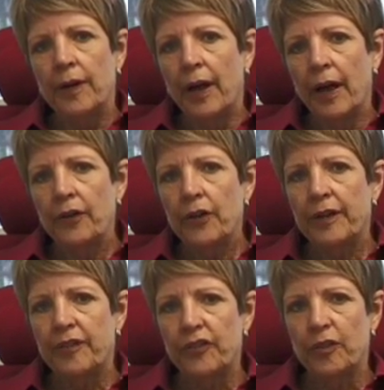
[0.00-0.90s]
Now, how do you
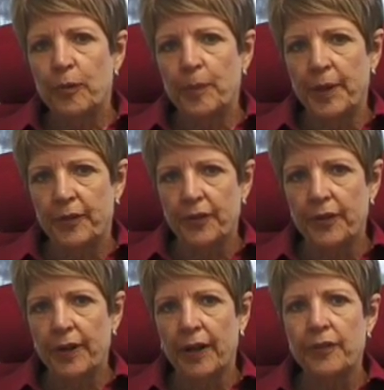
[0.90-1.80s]
get this
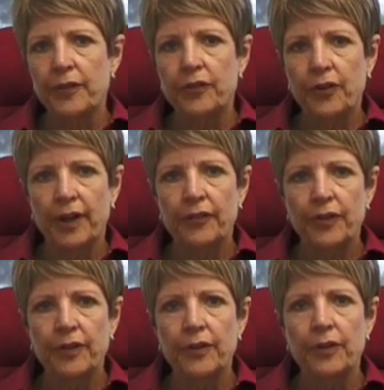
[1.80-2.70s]
implemented other than
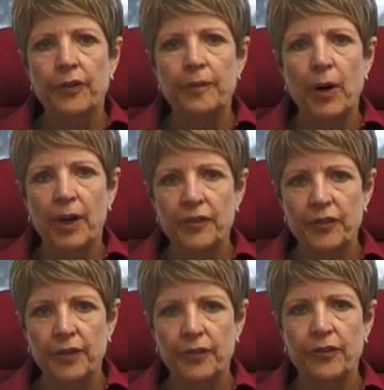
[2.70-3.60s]
changing the
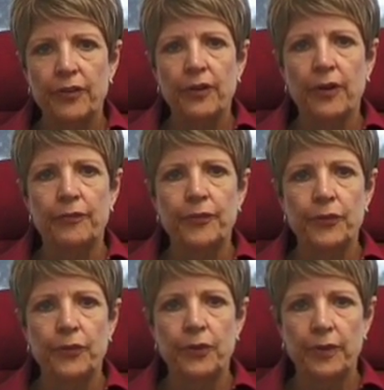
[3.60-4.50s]
mindset of
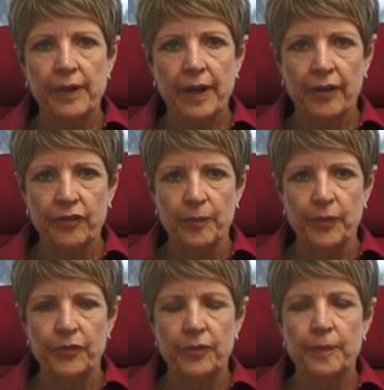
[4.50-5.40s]
your
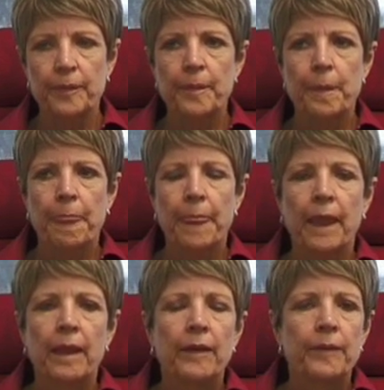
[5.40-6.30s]
customers?
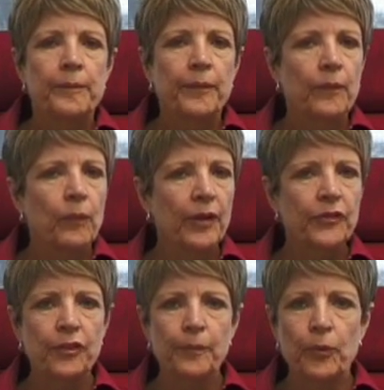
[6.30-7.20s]
One
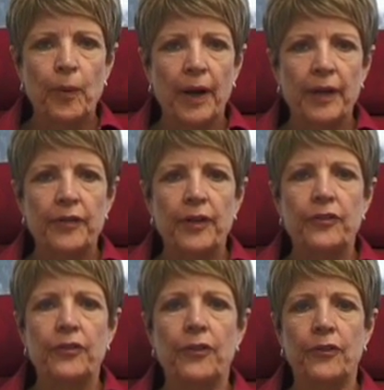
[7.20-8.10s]
simple way
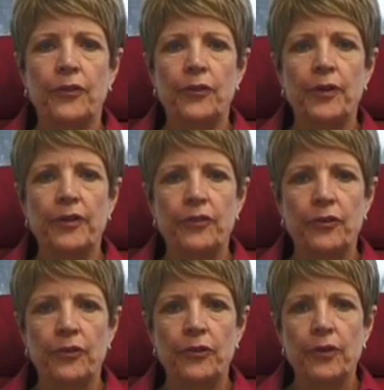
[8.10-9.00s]
is to do it is
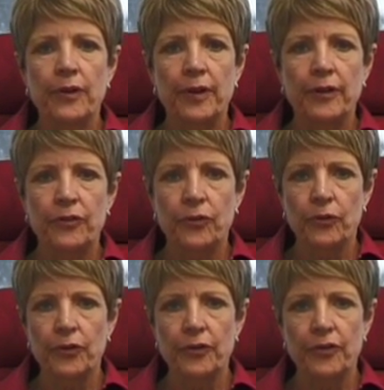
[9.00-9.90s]
to
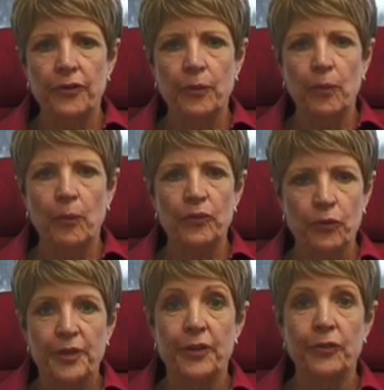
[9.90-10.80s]
ensure that
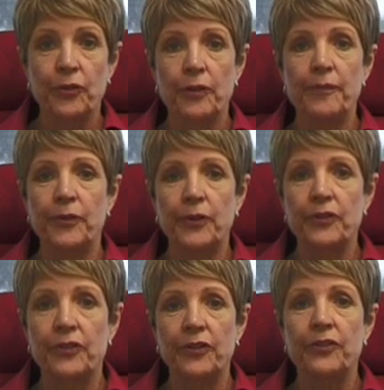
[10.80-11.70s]
what's written on your
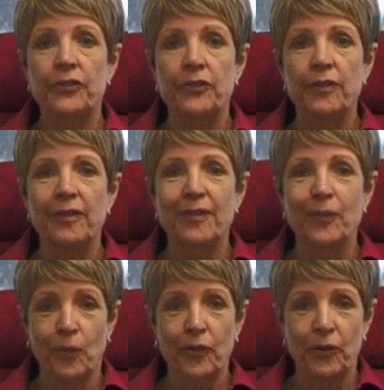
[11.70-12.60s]
invoice is
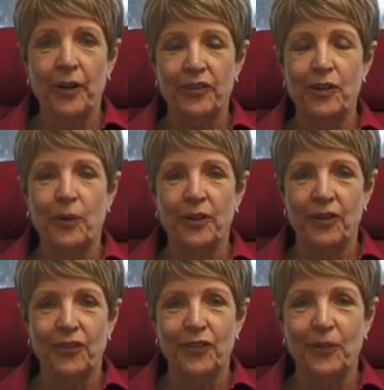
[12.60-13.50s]
what you're actually wanting
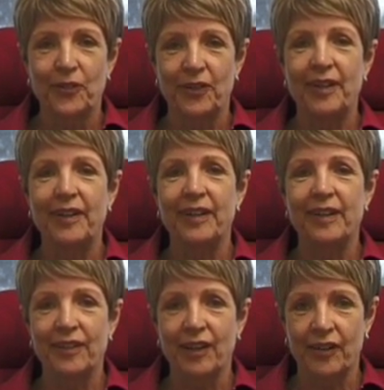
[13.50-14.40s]
to do with
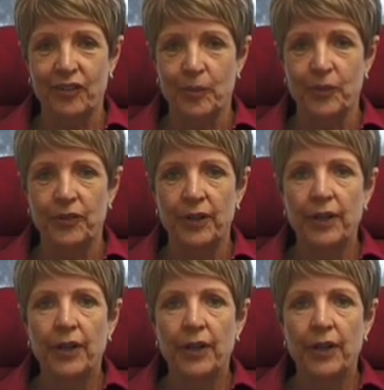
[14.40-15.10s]
the customers.